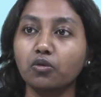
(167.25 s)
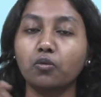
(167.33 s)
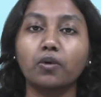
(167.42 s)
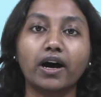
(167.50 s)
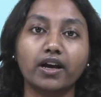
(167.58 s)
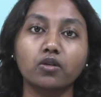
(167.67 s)

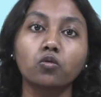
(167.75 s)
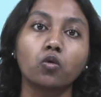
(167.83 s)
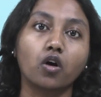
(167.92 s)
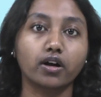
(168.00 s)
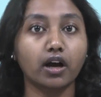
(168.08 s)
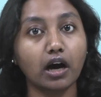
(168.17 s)
Why,
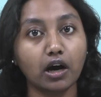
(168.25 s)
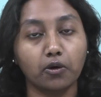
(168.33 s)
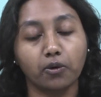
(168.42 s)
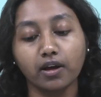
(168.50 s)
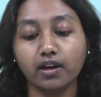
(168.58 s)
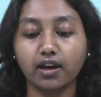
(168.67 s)
what,
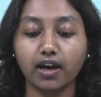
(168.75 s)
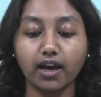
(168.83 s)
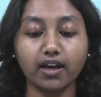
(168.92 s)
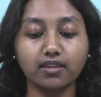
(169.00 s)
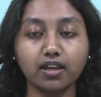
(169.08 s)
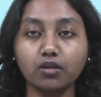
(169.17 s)
how,
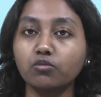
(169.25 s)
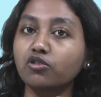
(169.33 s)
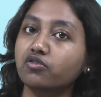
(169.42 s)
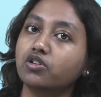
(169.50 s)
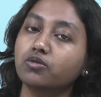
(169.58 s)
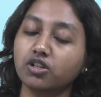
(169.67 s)
and then
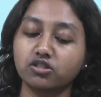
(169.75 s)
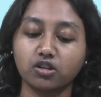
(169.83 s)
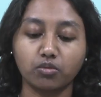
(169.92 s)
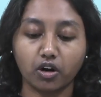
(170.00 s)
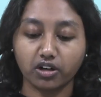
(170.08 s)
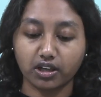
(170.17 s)
move towards
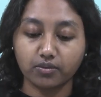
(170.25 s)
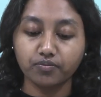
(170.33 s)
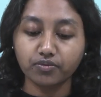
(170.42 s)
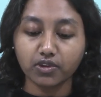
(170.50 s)
your body.